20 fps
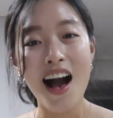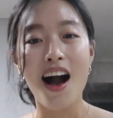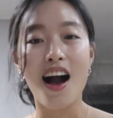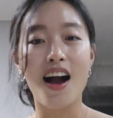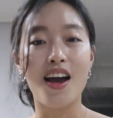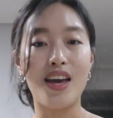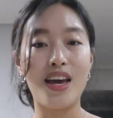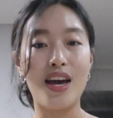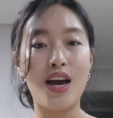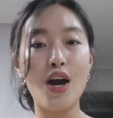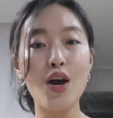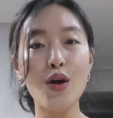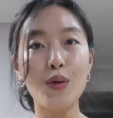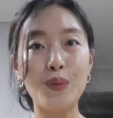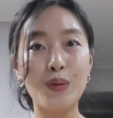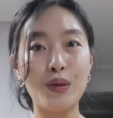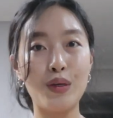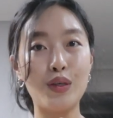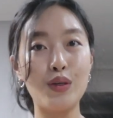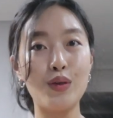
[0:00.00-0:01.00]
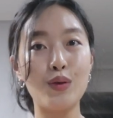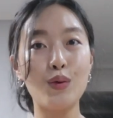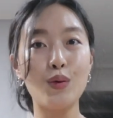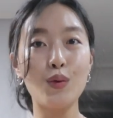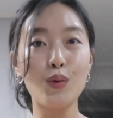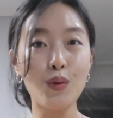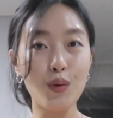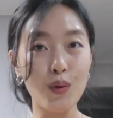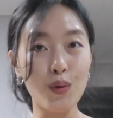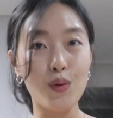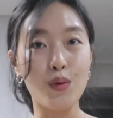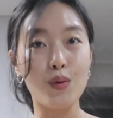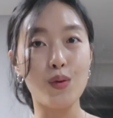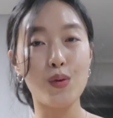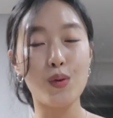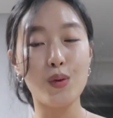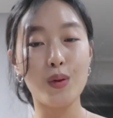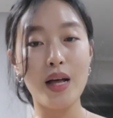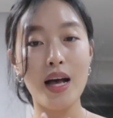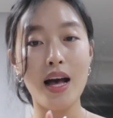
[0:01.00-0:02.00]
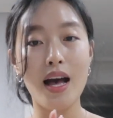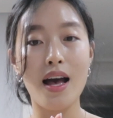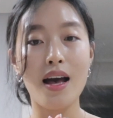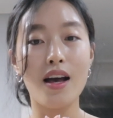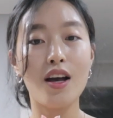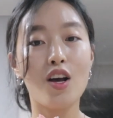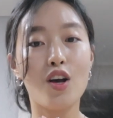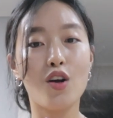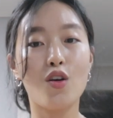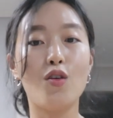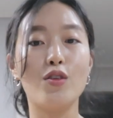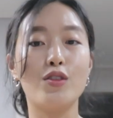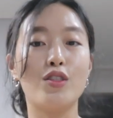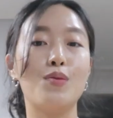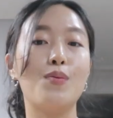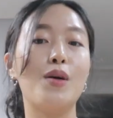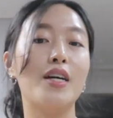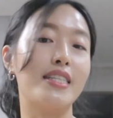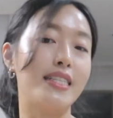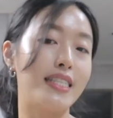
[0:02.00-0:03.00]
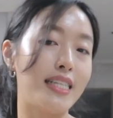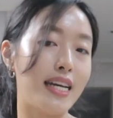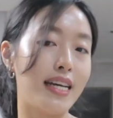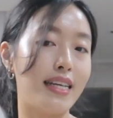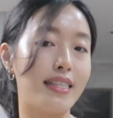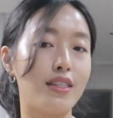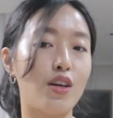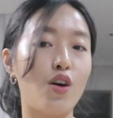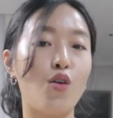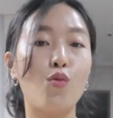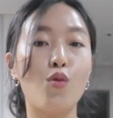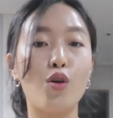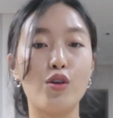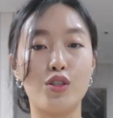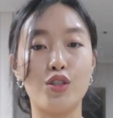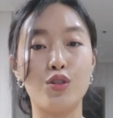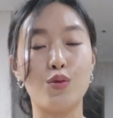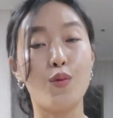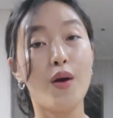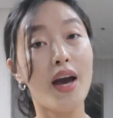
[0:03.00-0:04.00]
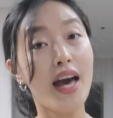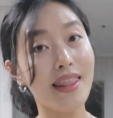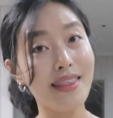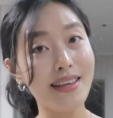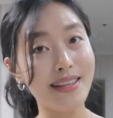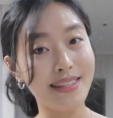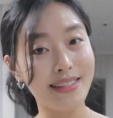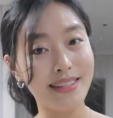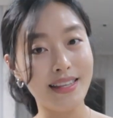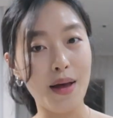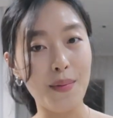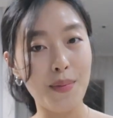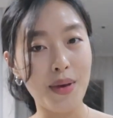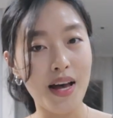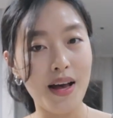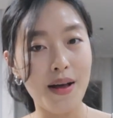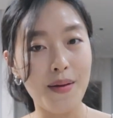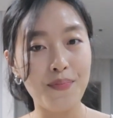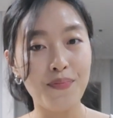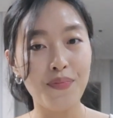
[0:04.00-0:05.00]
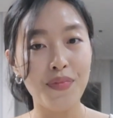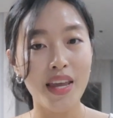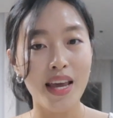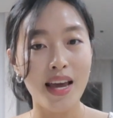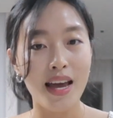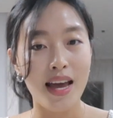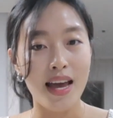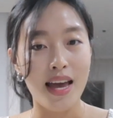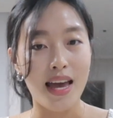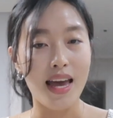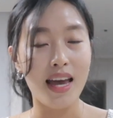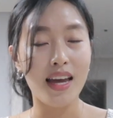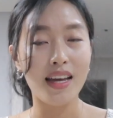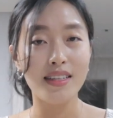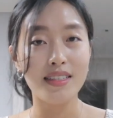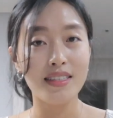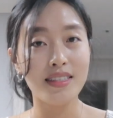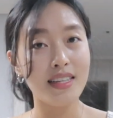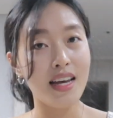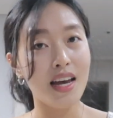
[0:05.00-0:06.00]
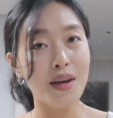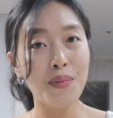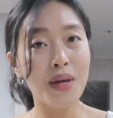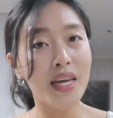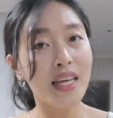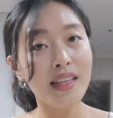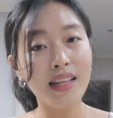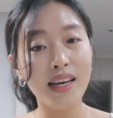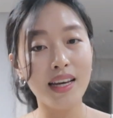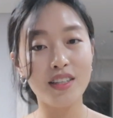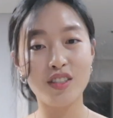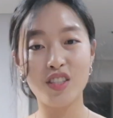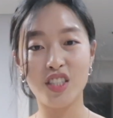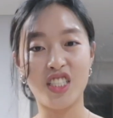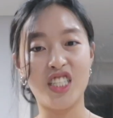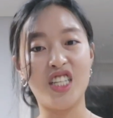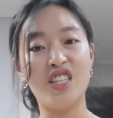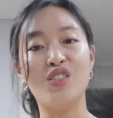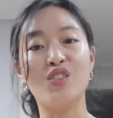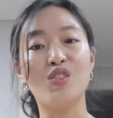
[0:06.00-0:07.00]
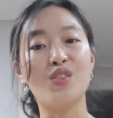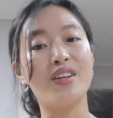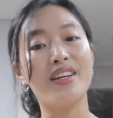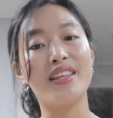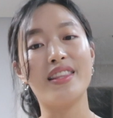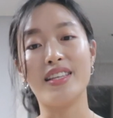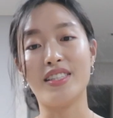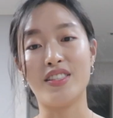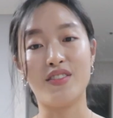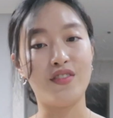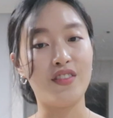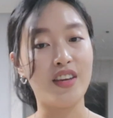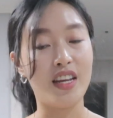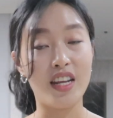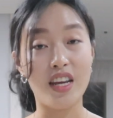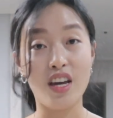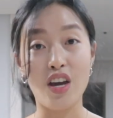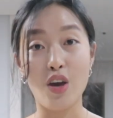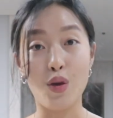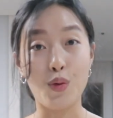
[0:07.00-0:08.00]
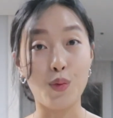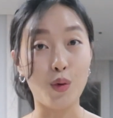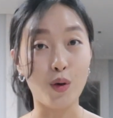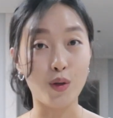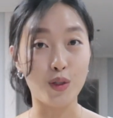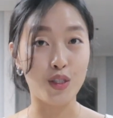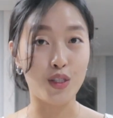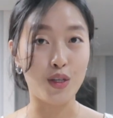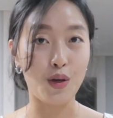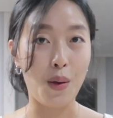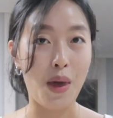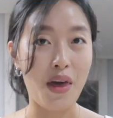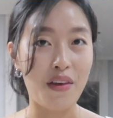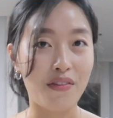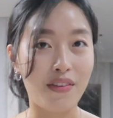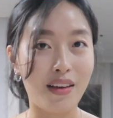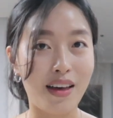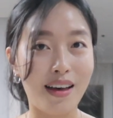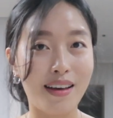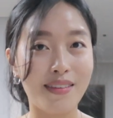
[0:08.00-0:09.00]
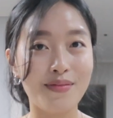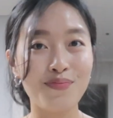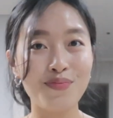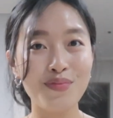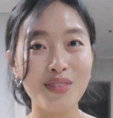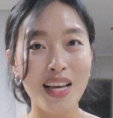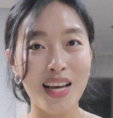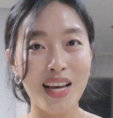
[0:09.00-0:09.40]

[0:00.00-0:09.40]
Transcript: I hope you all got some ideas on what to wear this summer and I mean like just enjoy this video whatsoever